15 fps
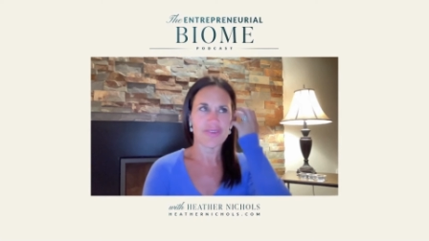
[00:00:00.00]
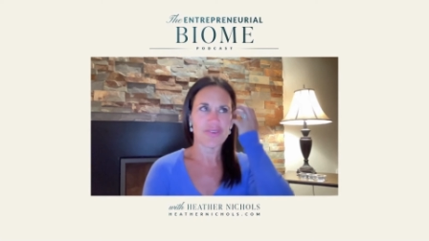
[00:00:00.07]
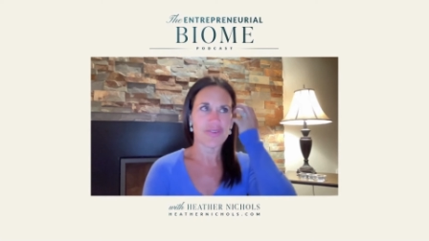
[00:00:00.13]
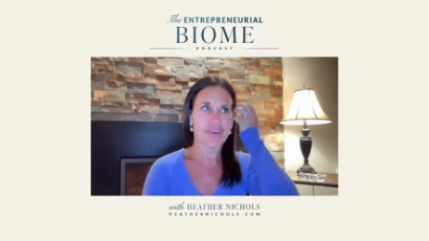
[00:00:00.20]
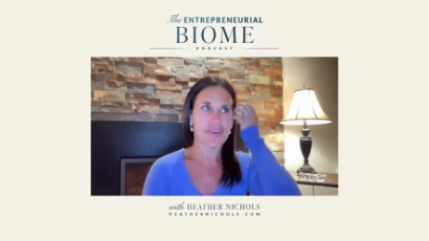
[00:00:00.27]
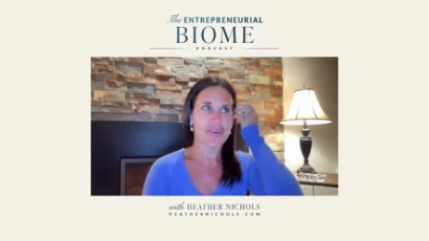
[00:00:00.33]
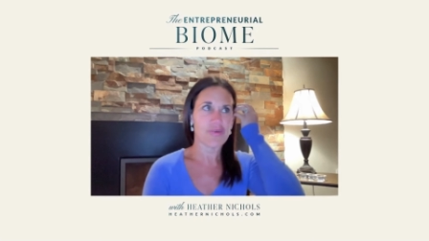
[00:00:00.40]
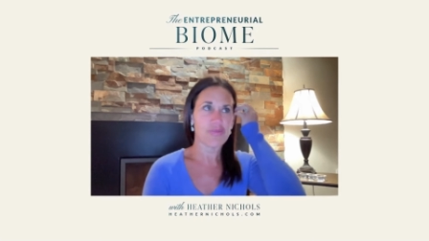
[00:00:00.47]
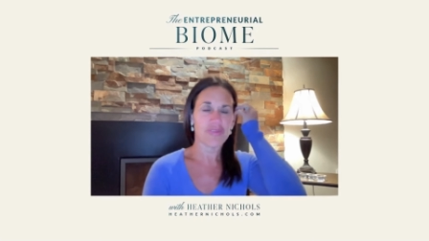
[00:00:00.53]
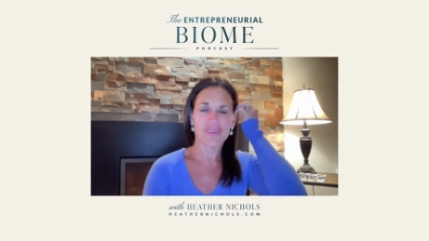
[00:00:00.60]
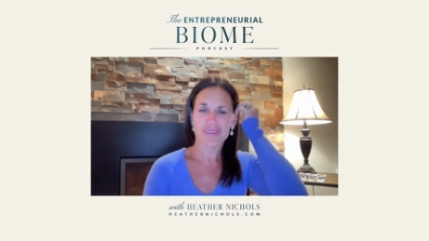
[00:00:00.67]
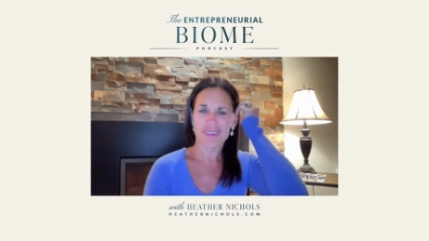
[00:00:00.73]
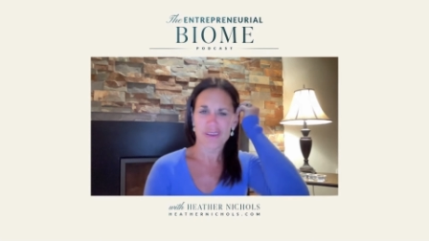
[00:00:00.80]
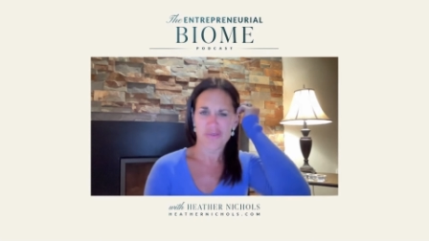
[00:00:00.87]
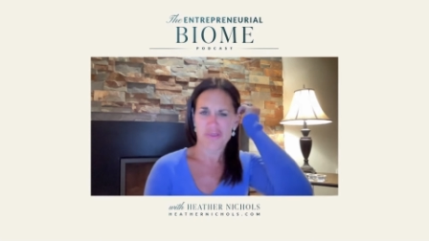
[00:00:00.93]
they're like
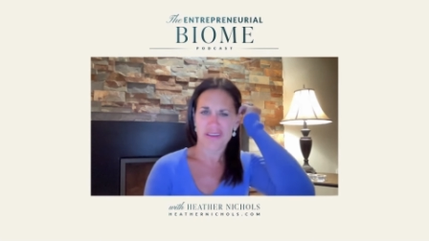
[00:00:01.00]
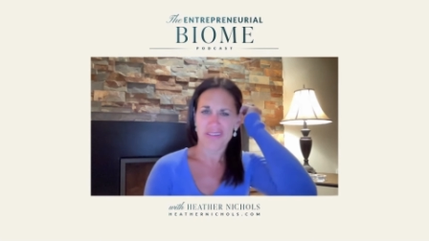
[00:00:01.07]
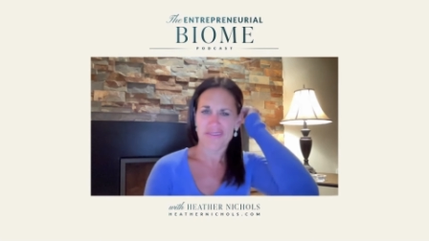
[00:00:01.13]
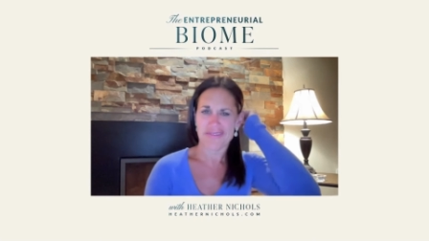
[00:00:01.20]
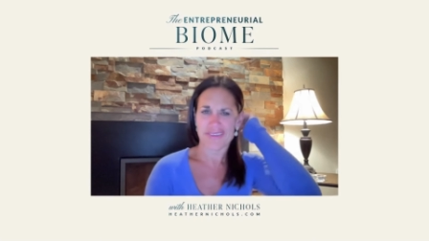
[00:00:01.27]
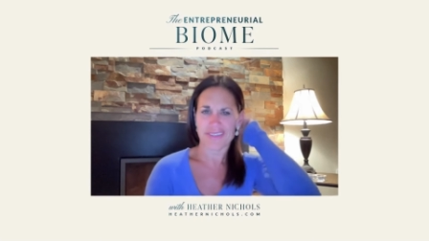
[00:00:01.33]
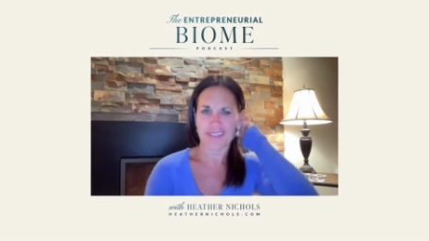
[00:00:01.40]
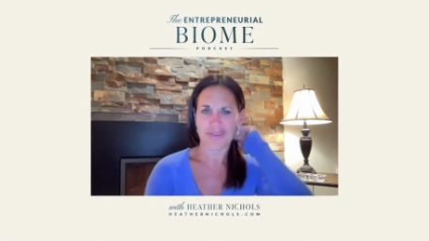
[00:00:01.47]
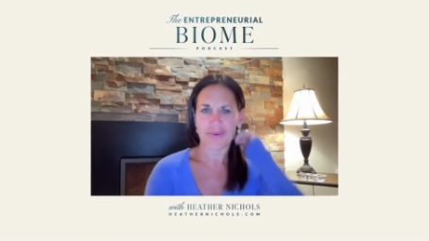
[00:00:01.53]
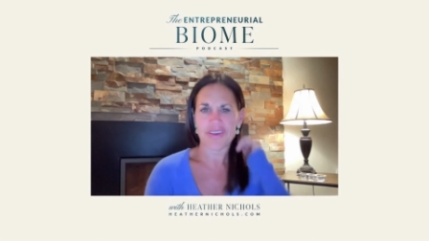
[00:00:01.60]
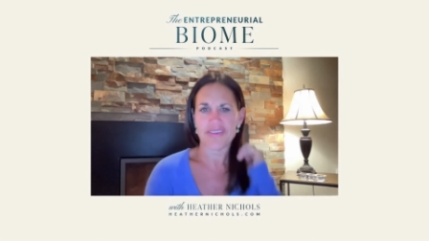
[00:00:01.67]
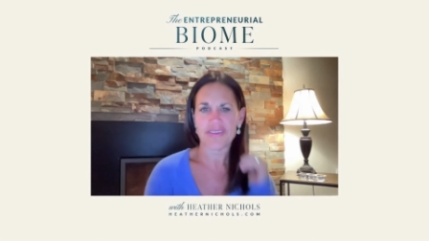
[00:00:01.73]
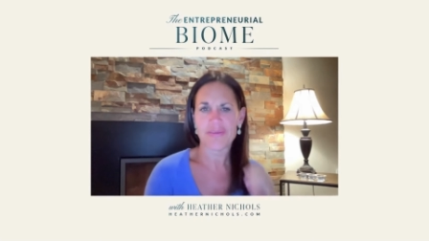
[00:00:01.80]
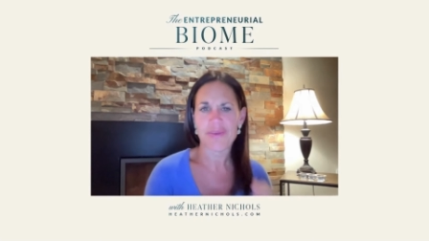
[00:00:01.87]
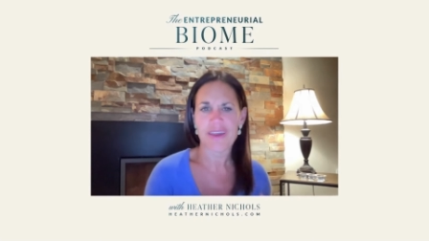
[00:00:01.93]
completely irrelevant to
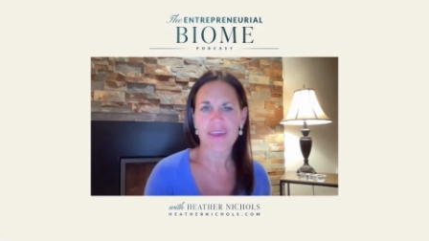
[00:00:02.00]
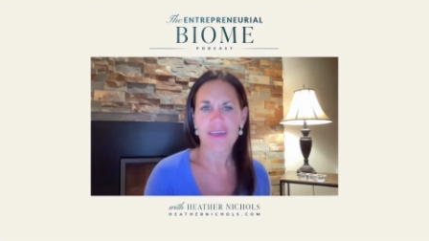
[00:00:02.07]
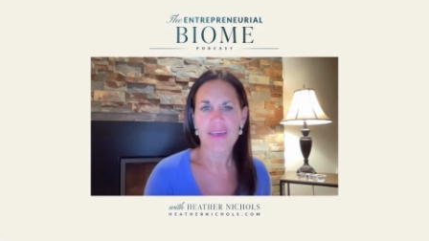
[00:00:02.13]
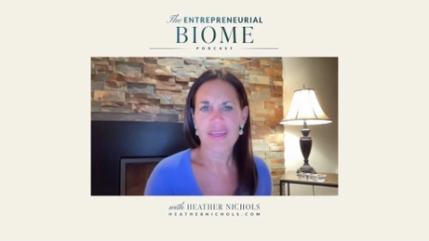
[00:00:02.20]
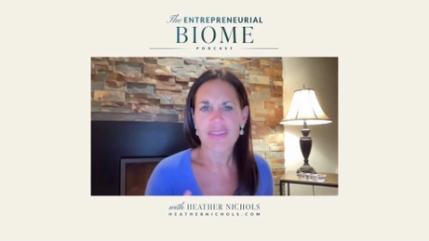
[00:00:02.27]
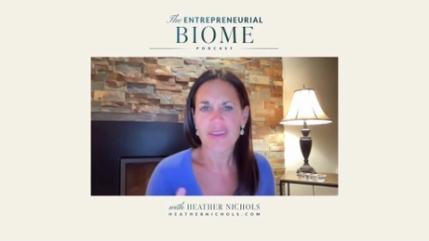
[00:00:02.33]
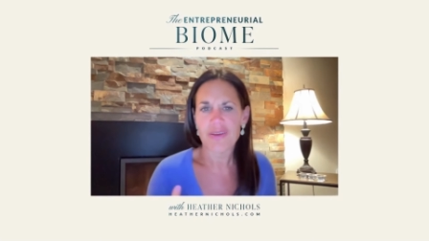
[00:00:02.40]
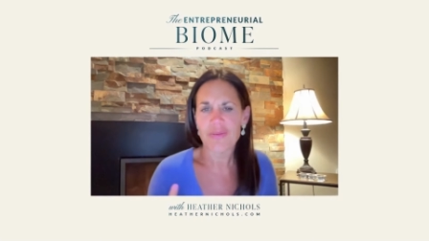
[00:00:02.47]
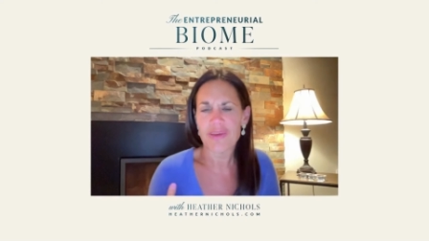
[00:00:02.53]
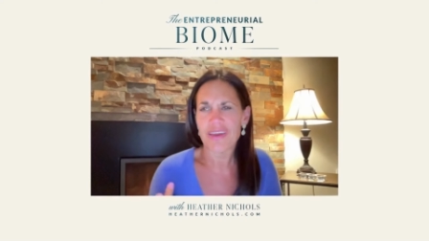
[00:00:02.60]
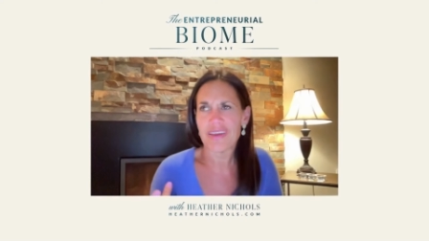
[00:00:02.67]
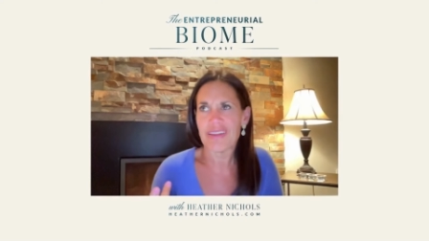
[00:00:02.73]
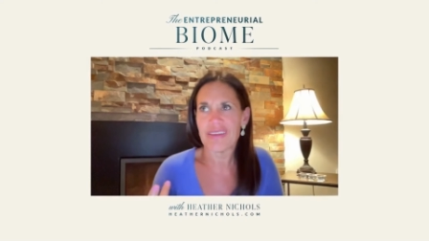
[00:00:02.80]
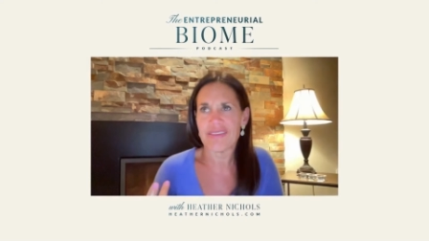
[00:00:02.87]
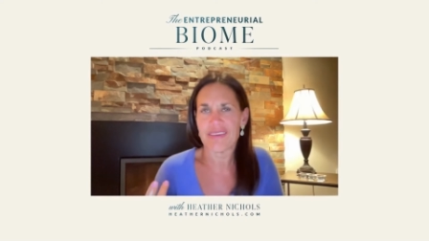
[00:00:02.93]
us. They may, they don't
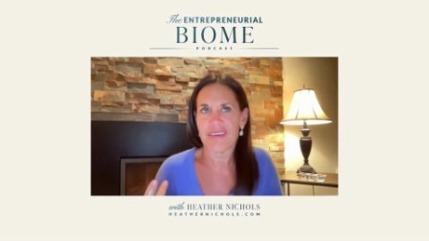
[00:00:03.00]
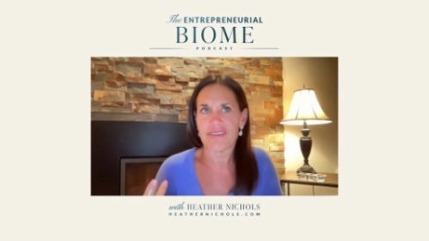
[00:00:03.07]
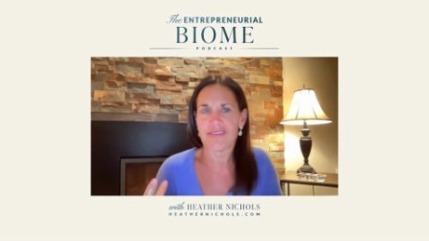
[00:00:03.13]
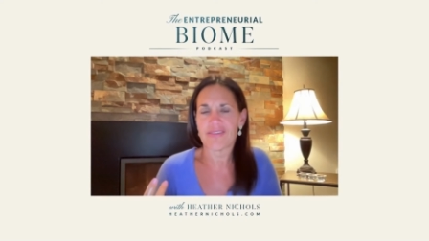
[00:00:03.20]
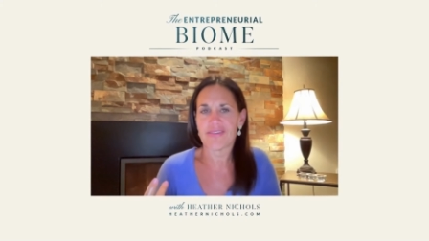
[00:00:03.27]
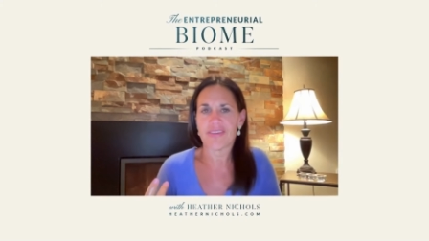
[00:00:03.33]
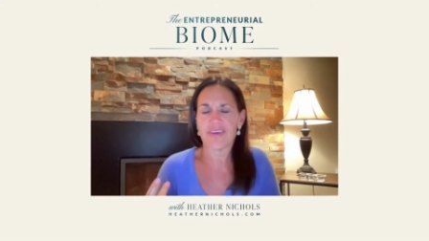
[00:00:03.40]
make any sense.